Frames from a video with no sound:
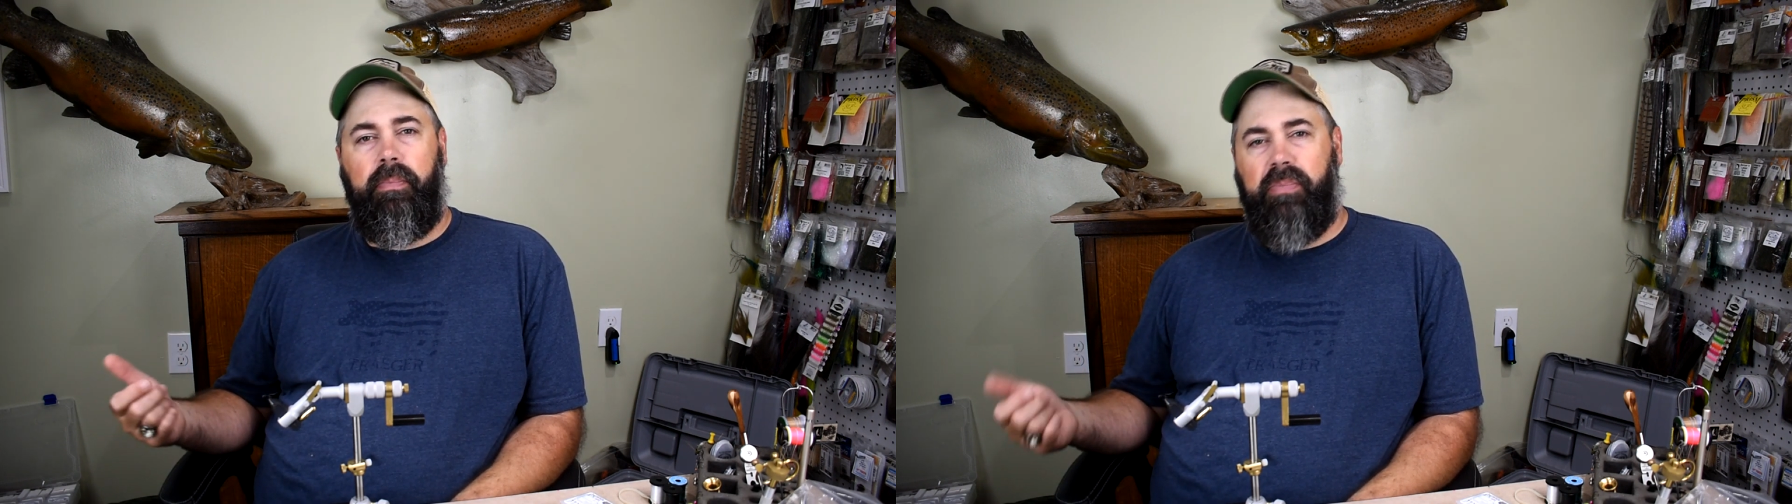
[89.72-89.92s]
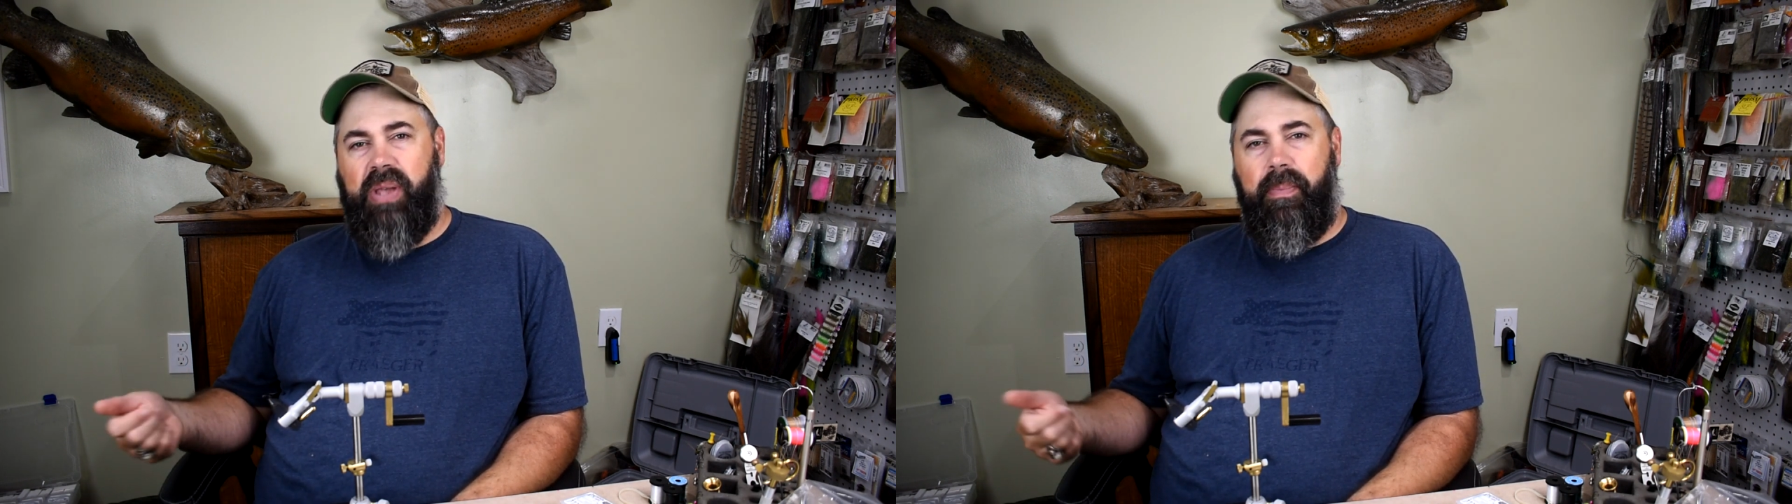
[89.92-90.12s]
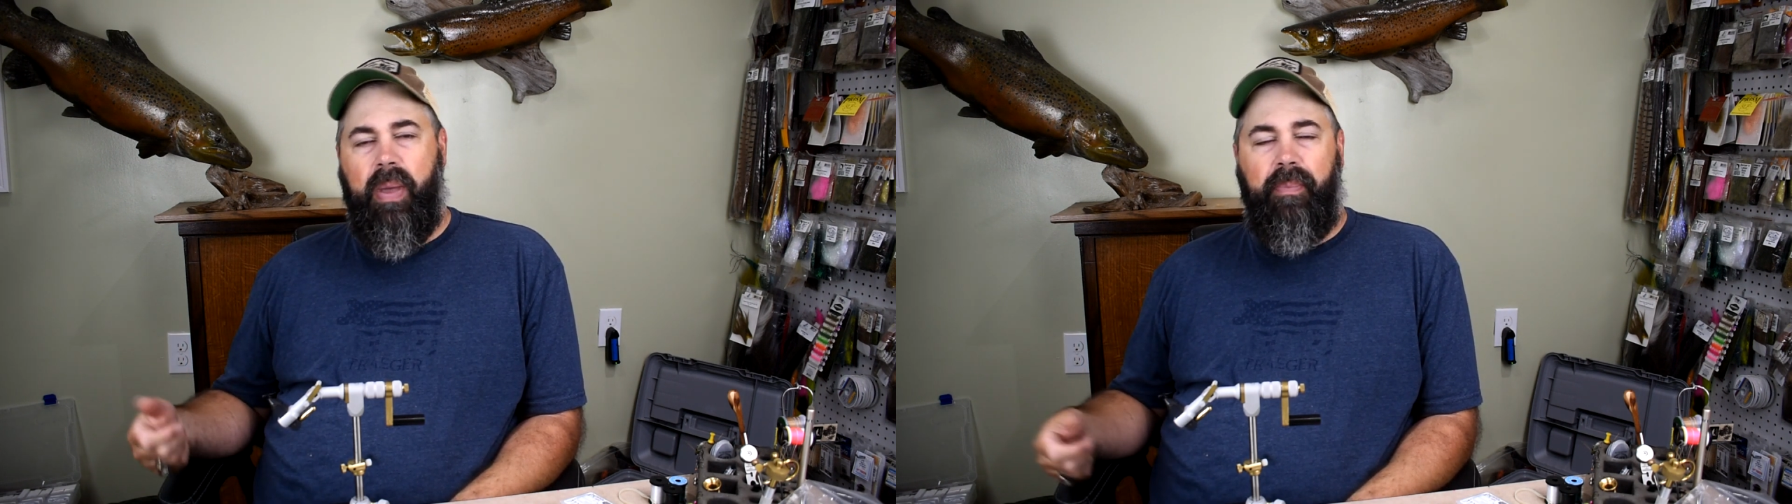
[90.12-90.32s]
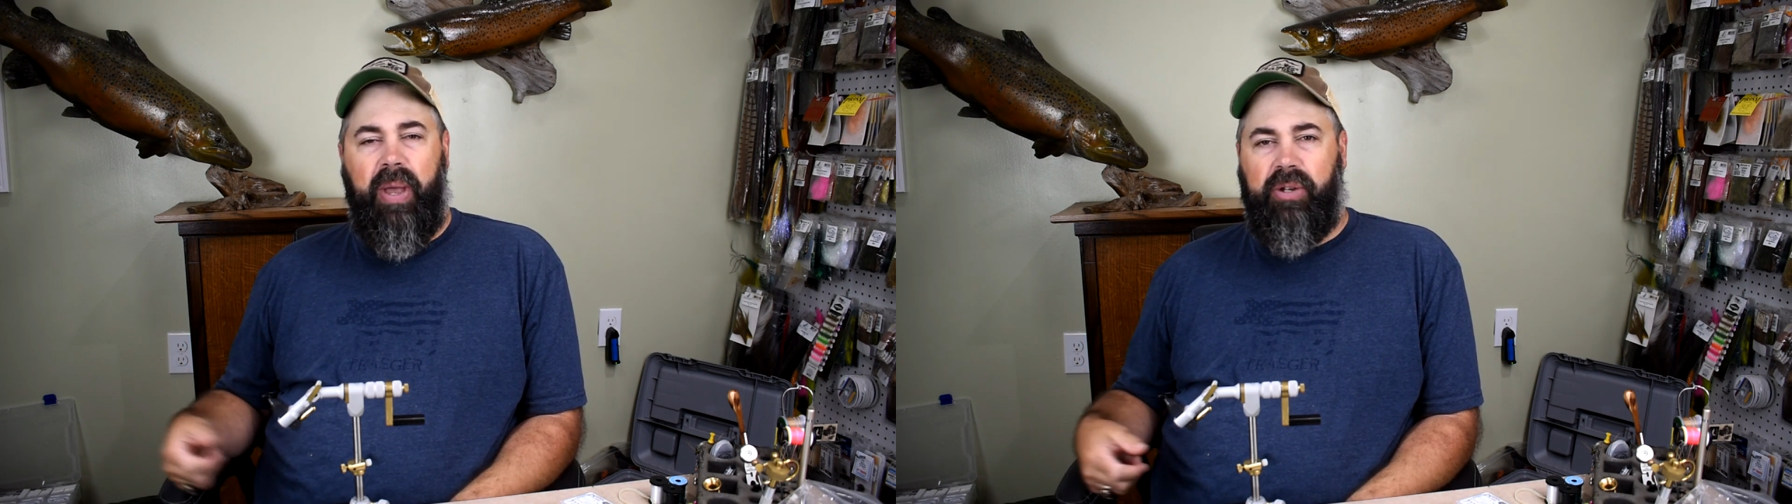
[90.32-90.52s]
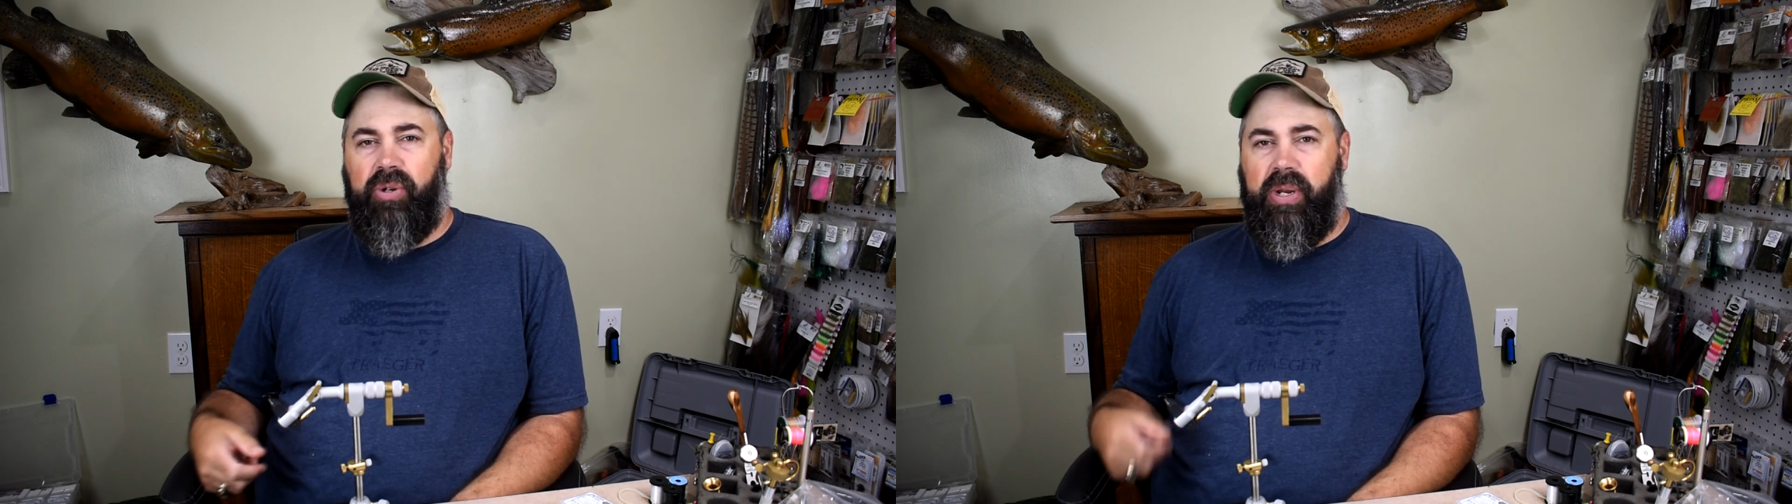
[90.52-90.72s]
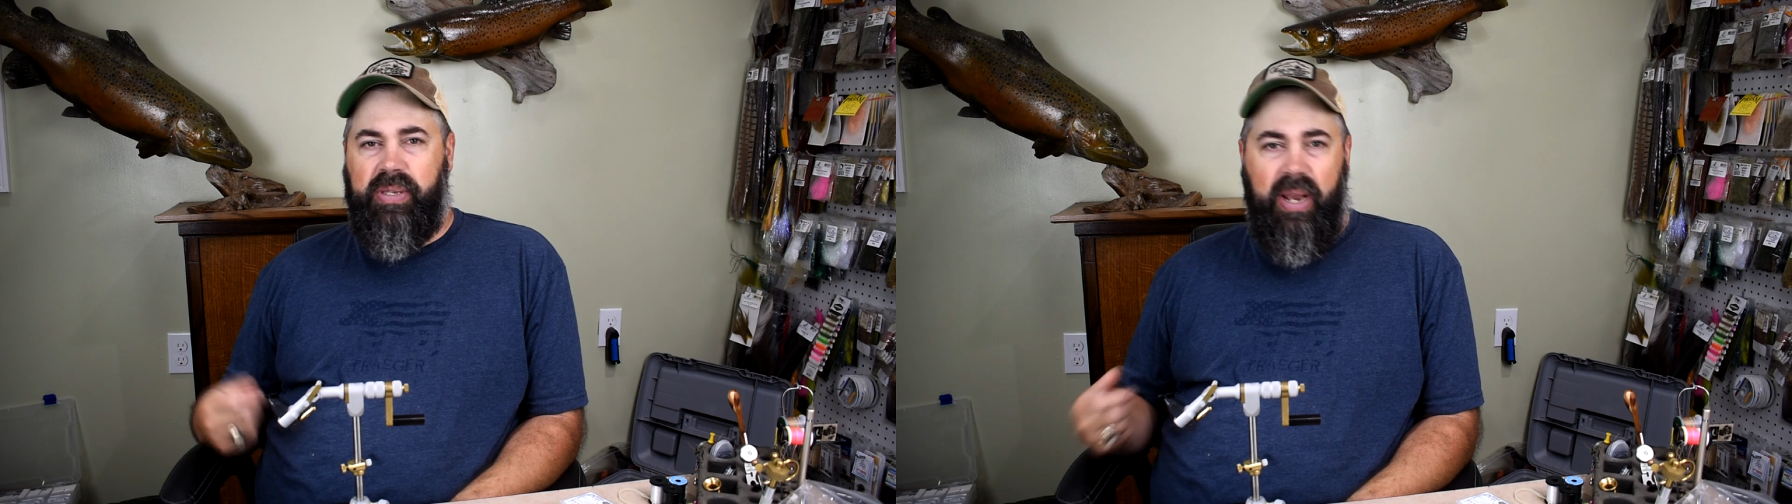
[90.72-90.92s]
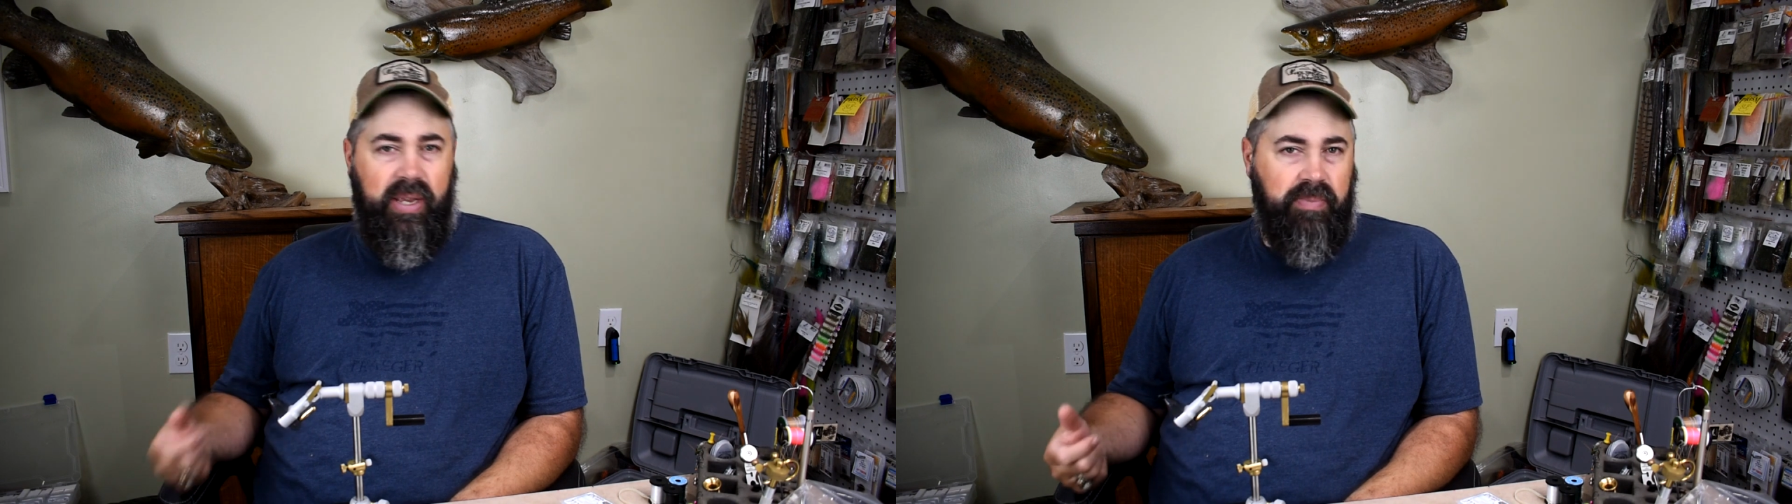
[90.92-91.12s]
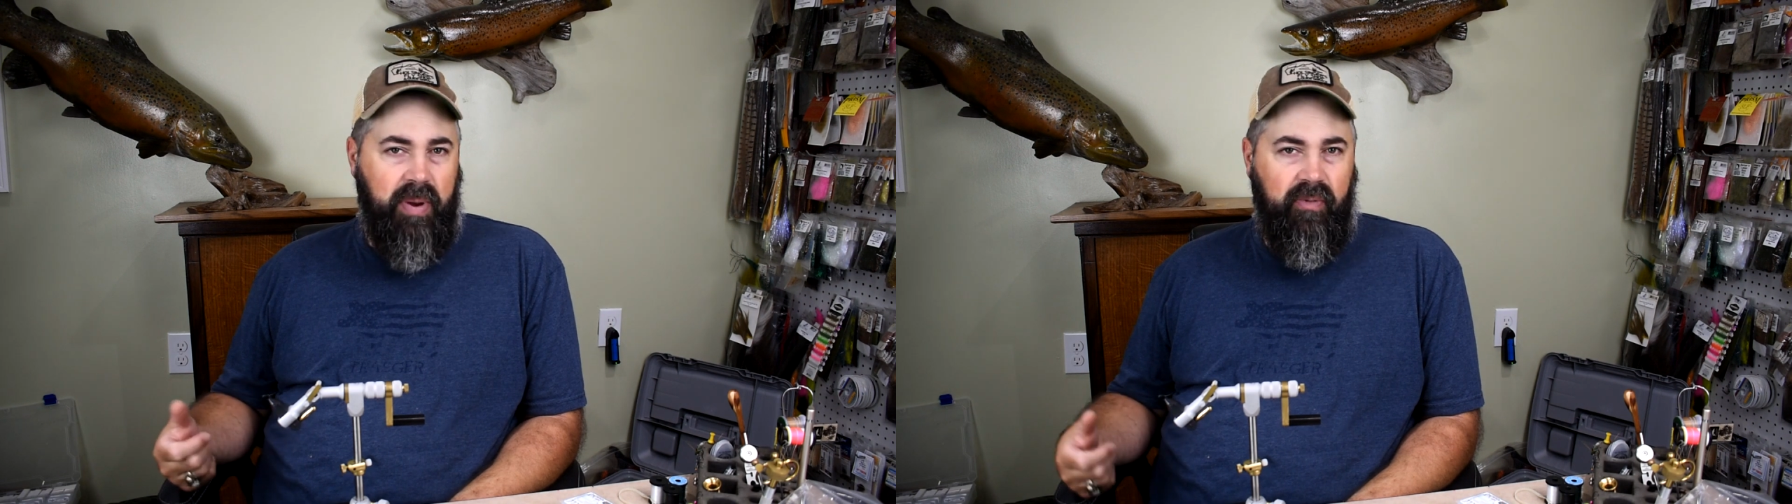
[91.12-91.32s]
sent me a picture. He said
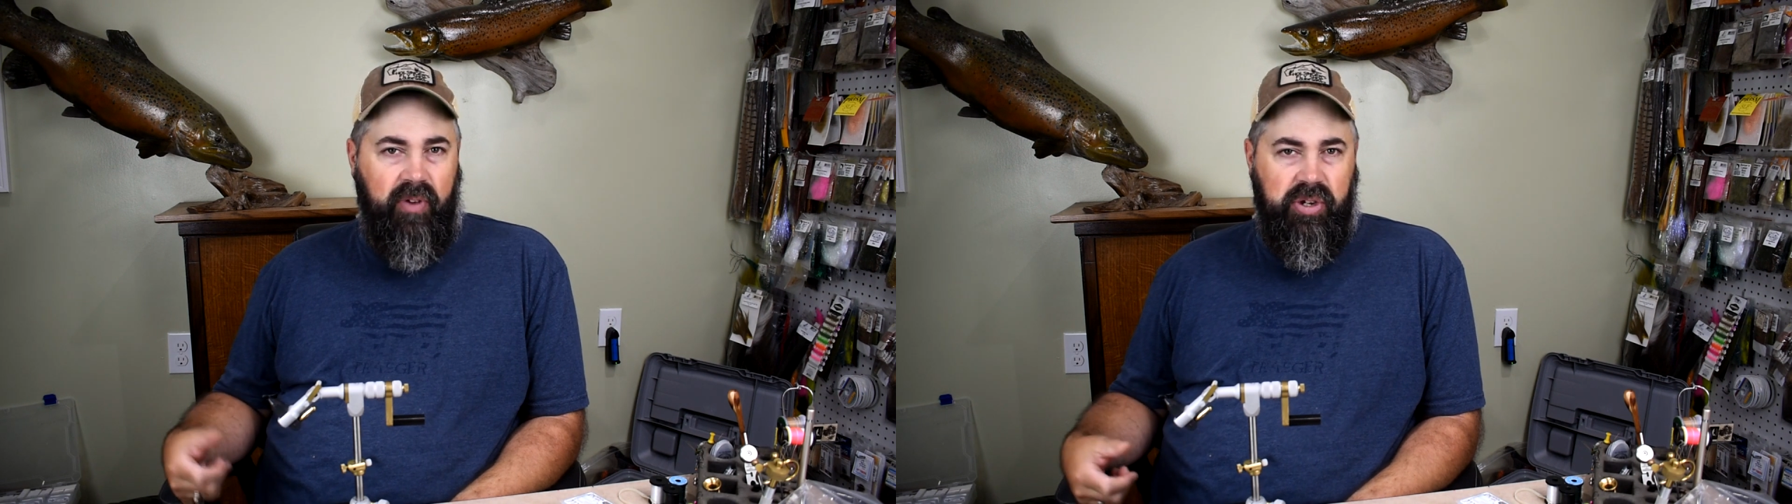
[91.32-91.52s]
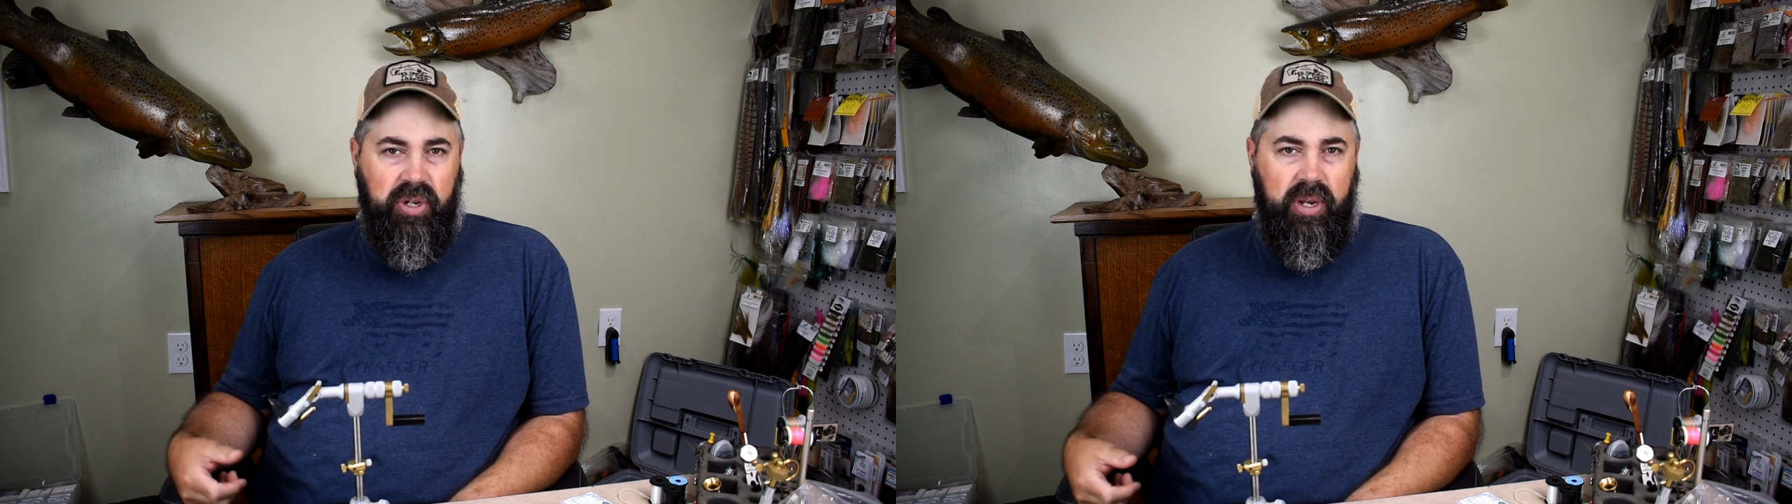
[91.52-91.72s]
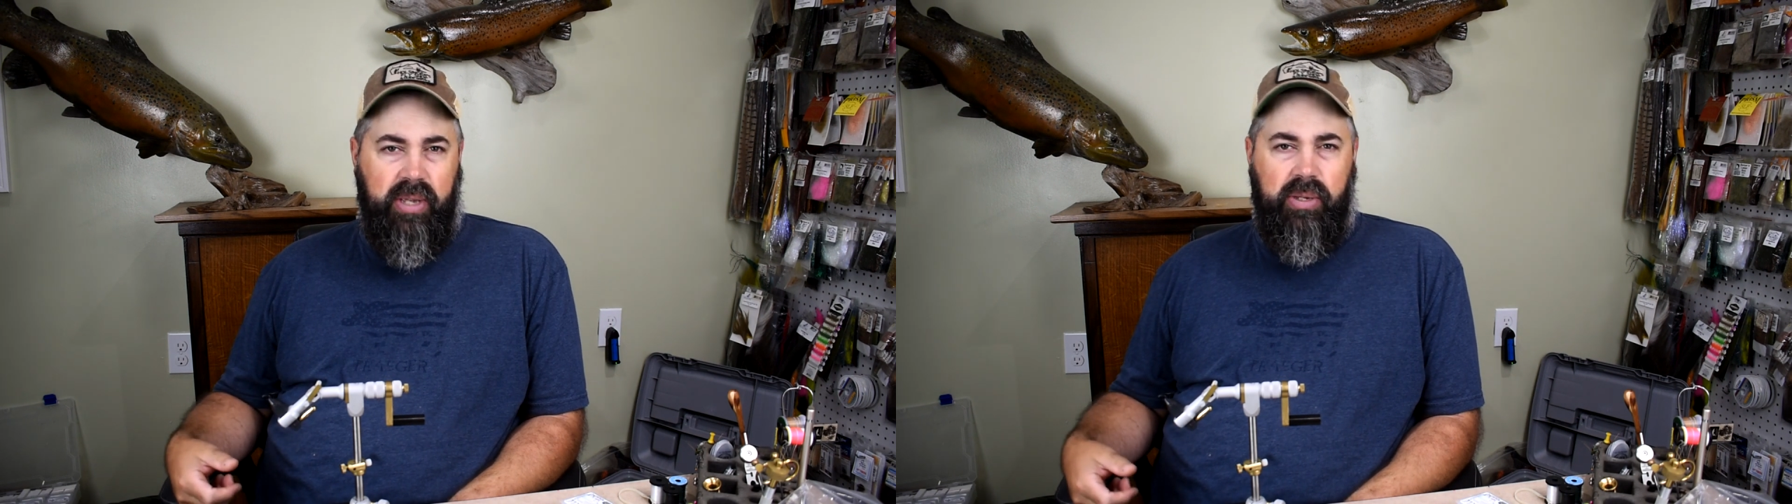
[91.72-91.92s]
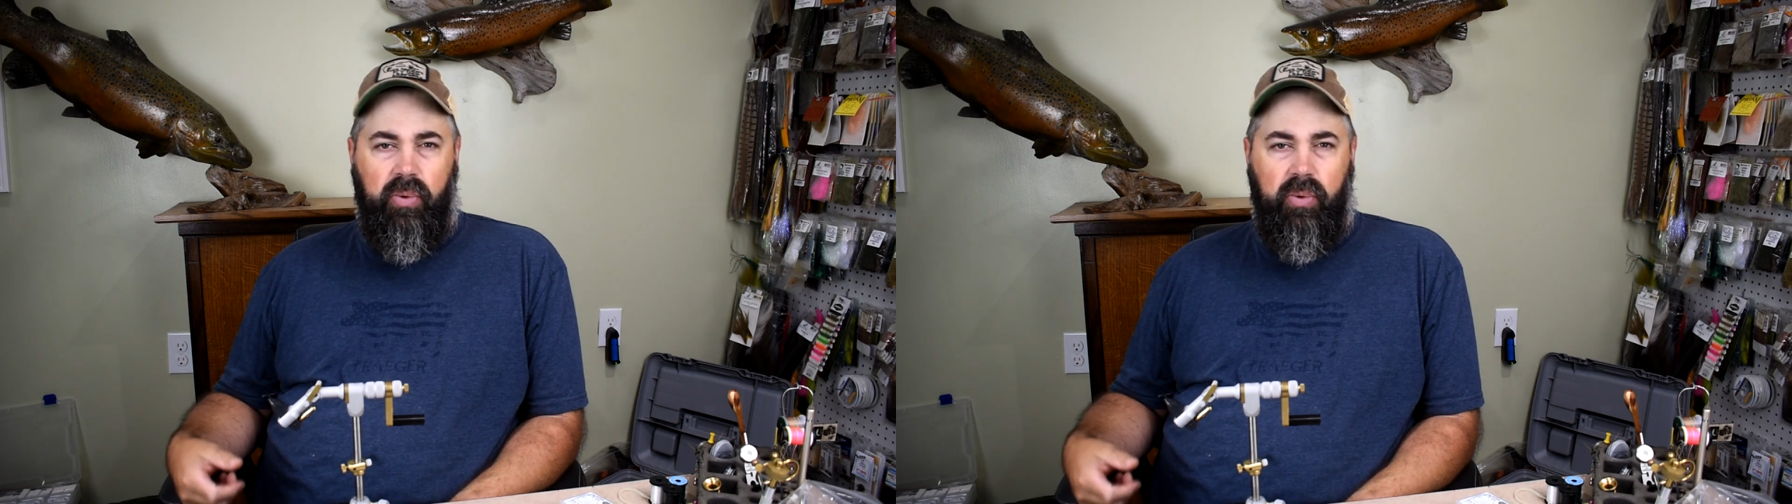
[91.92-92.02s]
he's been fishing this.